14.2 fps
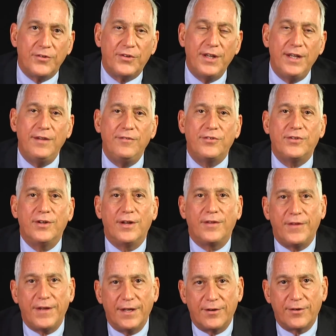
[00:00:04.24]
Steve stood at
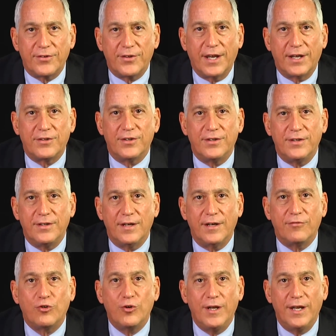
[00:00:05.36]
the intersection
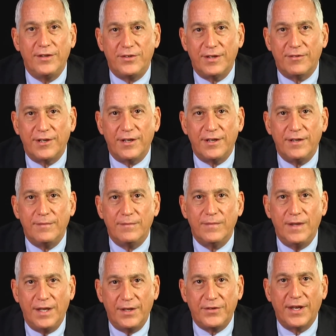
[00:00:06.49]
of creativity
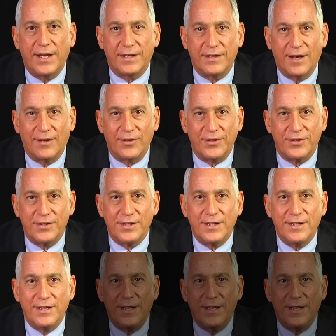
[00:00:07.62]
and technology.